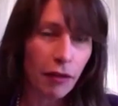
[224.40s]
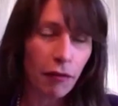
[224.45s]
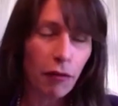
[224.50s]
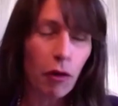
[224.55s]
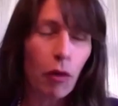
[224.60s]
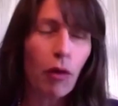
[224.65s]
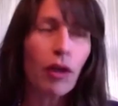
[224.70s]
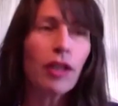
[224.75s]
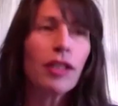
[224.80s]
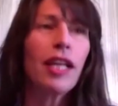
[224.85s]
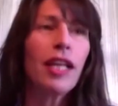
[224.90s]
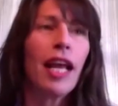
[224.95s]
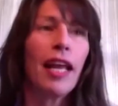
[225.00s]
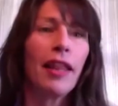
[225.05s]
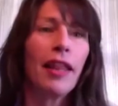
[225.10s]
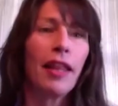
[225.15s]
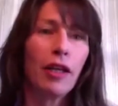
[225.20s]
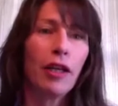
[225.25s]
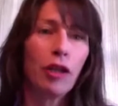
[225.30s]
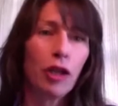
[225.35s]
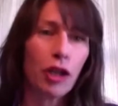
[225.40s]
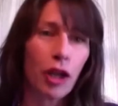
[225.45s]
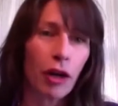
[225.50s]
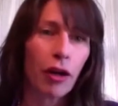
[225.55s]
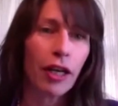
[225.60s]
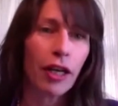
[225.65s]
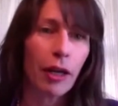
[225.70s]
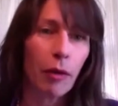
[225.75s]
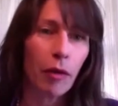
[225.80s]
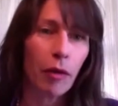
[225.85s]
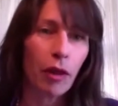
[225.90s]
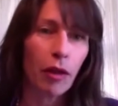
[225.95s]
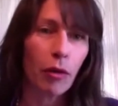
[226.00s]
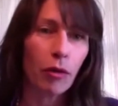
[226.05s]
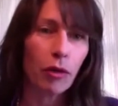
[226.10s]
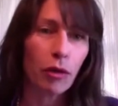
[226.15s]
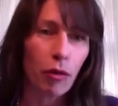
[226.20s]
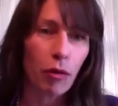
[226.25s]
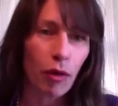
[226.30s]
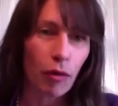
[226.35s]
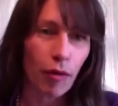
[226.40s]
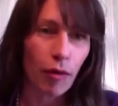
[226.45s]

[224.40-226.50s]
of course, and then sharing it with those who are